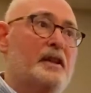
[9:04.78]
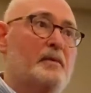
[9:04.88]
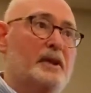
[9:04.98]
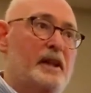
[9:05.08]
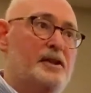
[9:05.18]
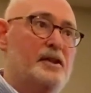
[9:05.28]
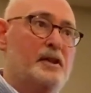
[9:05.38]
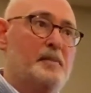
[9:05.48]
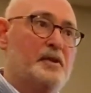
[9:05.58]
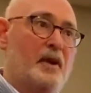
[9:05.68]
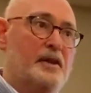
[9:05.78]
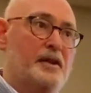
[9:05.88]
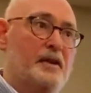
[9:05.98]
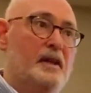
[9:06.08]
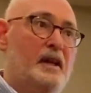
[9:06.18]
the relationship
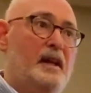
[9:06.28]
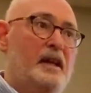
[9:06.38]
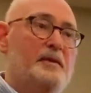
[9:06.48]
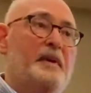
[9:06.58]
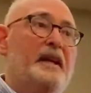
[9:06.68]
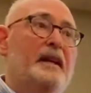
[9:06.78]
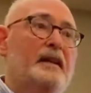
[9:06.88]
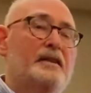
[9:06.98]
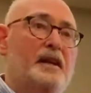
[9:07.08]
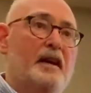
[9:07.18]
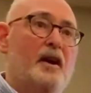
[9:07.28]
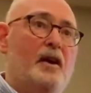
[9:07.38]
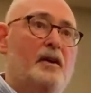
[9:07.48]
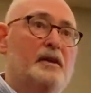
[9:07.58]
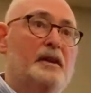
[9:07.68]
structure is beginning to take
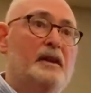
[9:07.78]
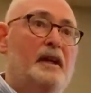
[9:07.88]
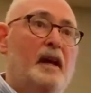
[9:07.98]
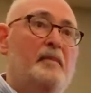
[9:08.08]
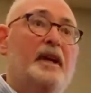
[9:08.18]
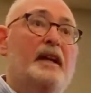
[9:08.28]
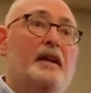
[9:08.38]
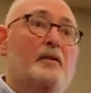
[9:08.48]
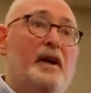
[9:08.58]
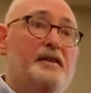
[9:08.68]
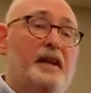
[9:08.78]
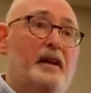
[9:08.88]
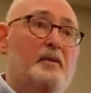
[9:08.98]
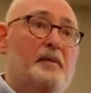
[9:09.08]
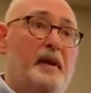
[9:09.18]
hold and beginning to resonate
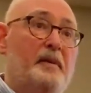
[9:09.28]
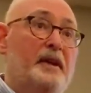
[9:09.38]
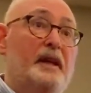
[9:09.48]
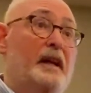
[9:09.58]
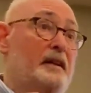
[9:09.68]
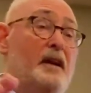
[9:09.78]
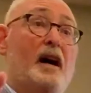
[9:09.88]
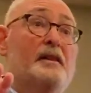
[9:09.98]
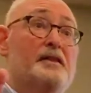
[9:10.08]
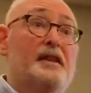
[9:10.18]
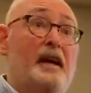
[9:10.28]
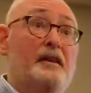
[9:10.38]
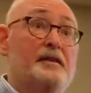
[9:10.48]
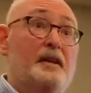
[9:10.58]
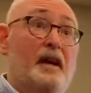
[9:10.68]
with people in a
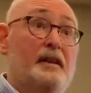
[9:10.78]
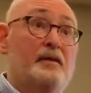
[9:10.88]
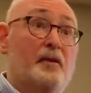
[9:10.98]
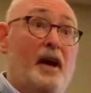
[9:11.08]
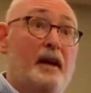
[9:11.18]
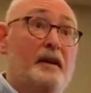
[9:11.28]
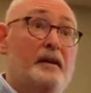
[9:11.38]
non-sales kind of way.